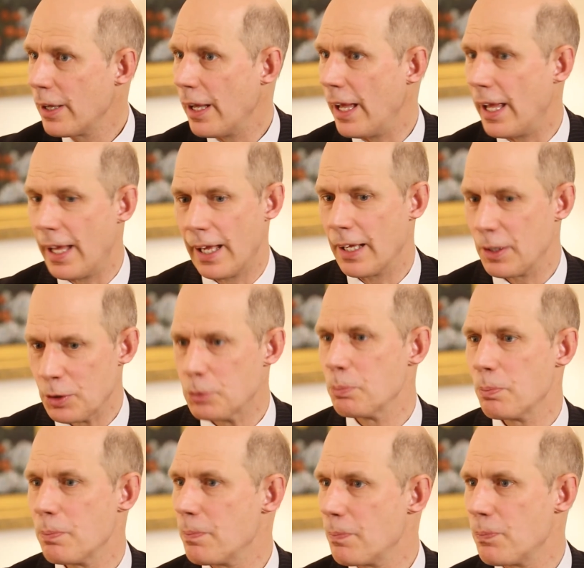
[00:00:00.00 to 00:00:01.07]
And
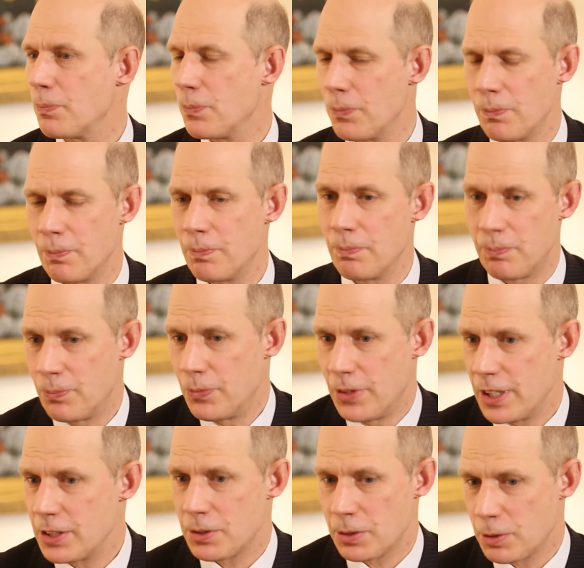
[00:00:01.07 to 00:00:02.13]

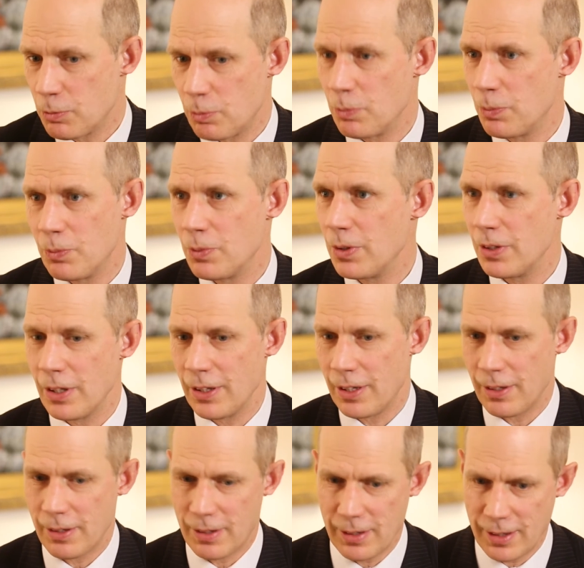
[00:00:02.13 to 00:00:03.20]
these,
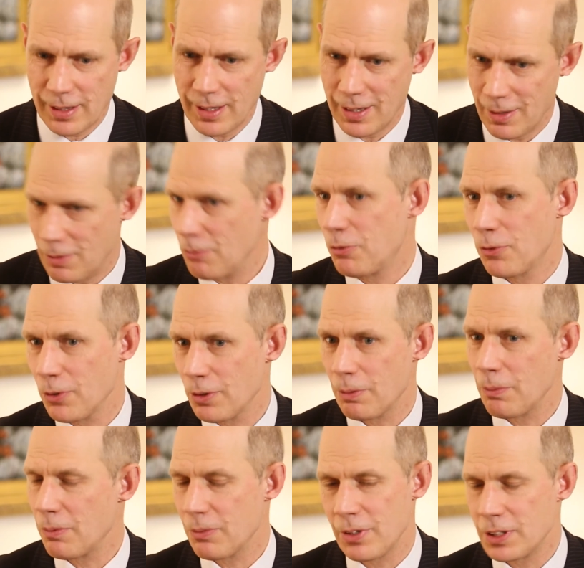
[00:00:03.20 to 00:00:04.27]

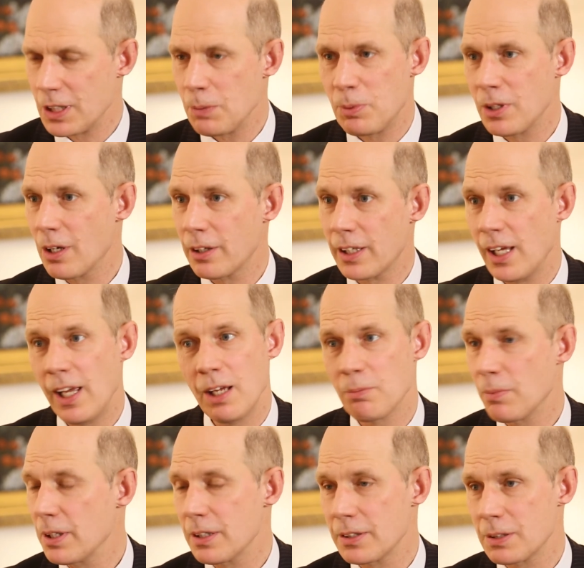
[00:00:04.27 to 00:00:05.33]
for the
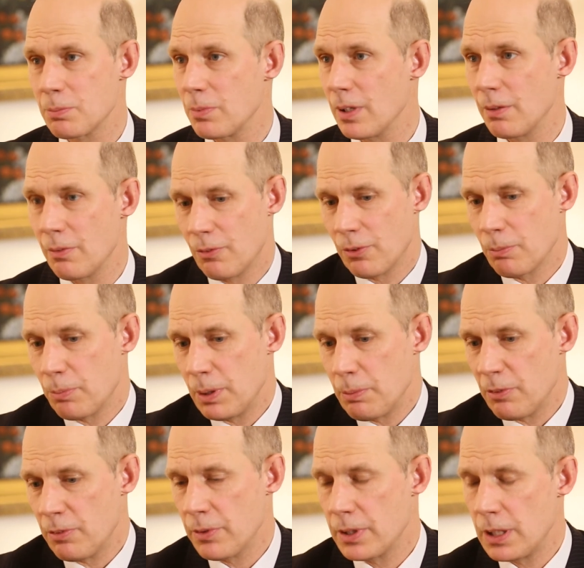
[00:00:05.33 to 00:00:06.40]
DPRK, for
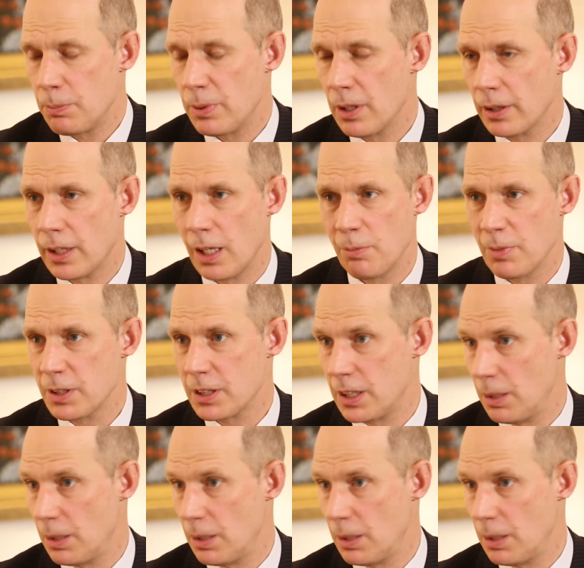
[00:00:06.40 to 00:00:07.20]
people from the DPRK, it must